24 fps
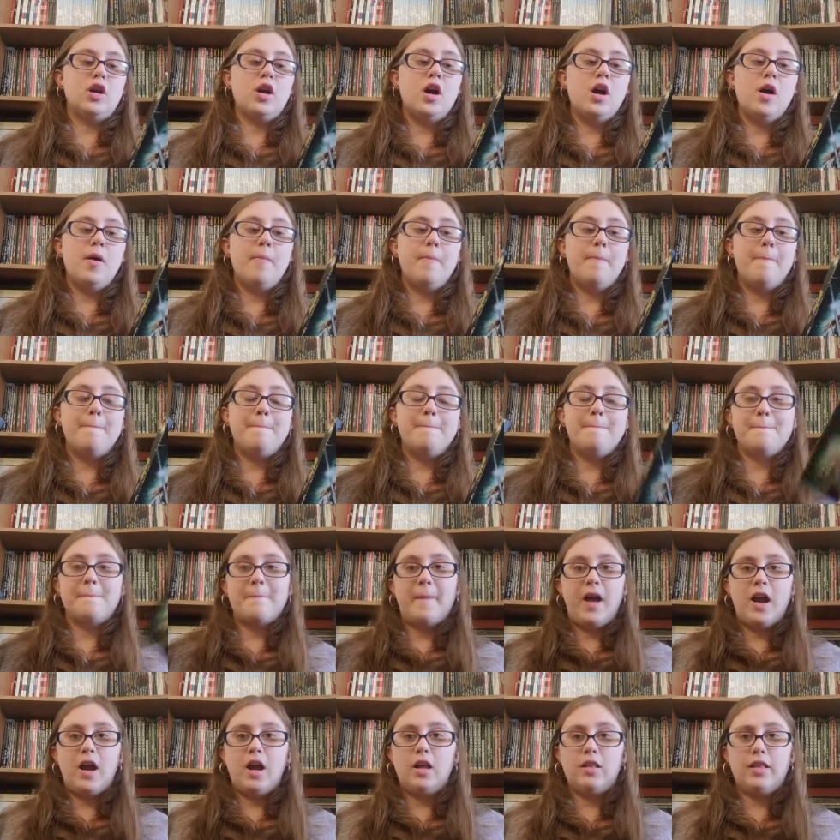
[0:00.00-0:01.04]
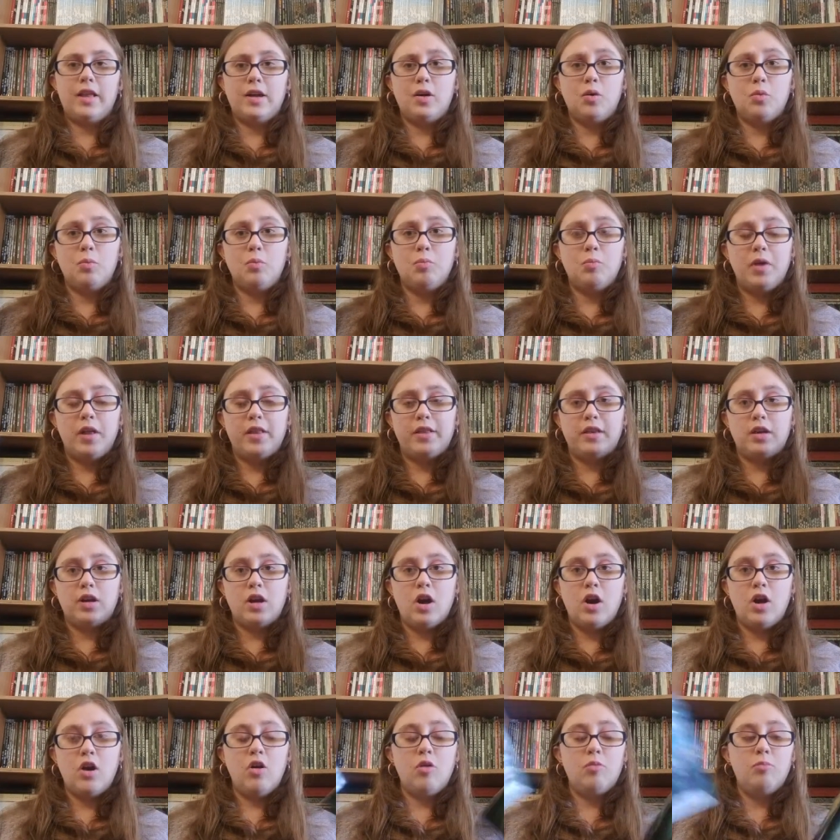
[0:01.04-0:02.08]
um, like a month
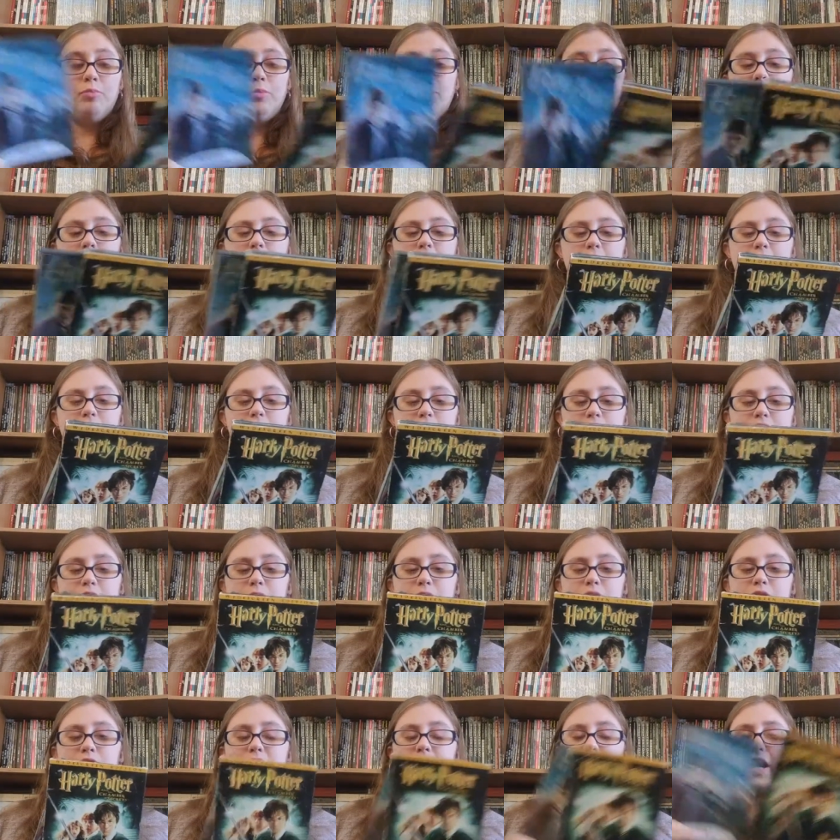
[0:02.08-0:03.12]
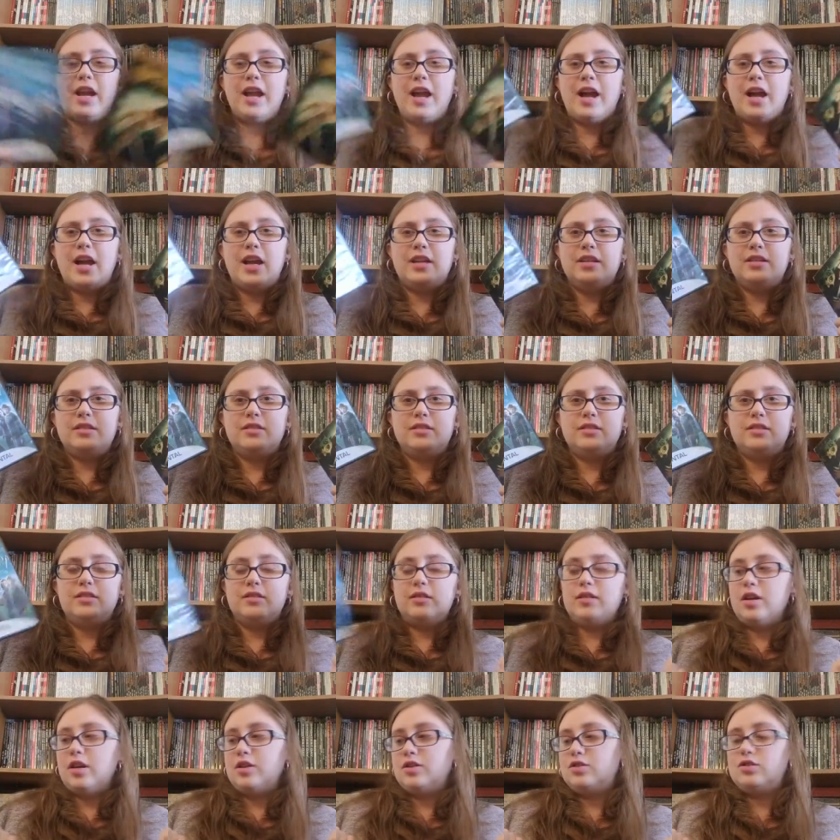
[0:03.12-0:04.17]
ago, but for some reason I had
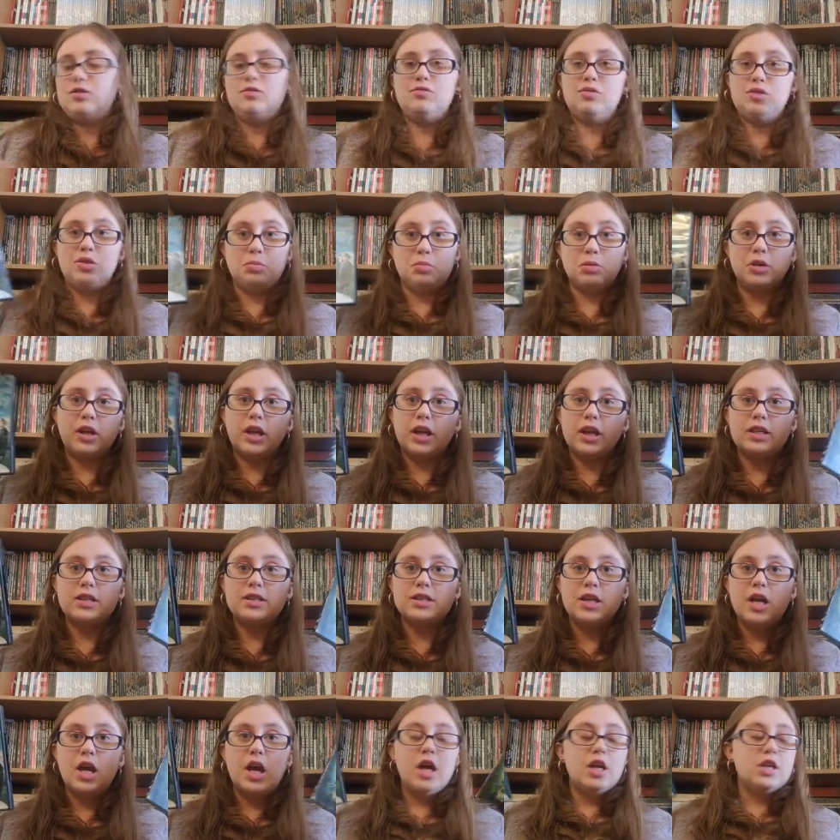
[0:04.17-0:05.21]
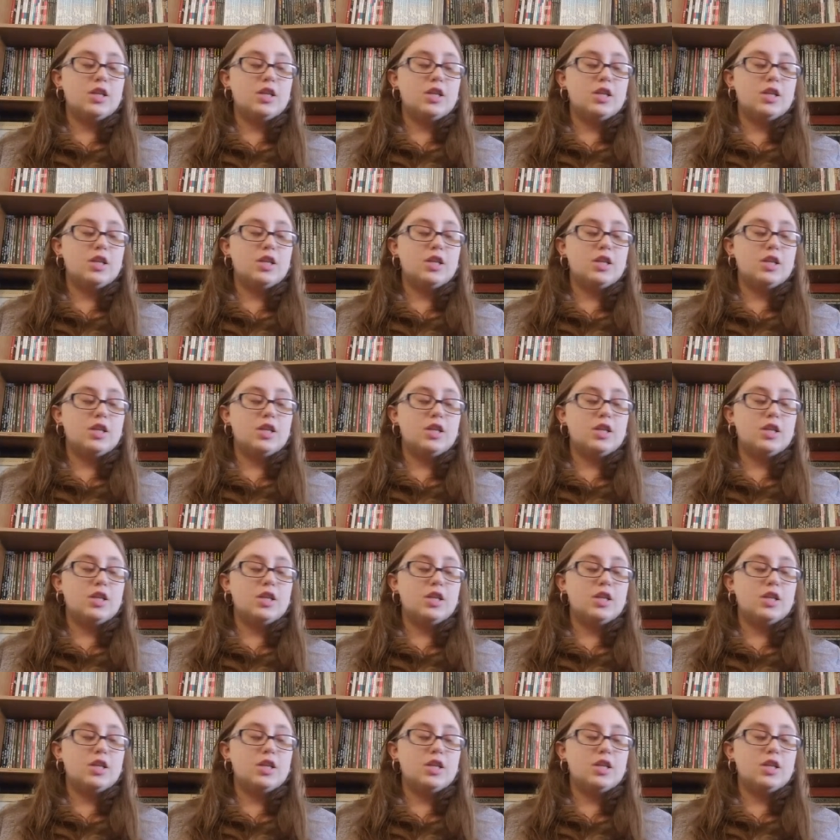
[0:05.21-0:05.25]
two duplicates.